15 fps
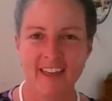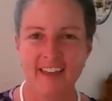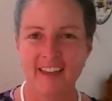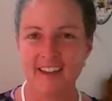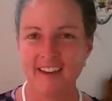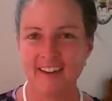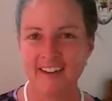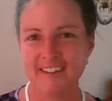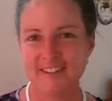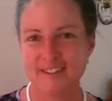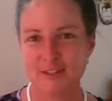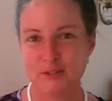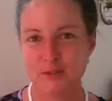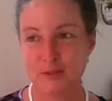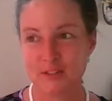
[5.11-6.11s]
It is
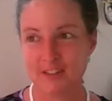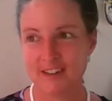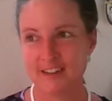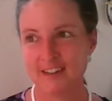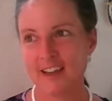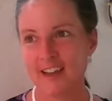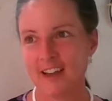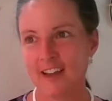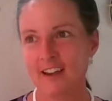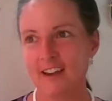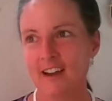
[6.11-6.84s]
Tuesday today,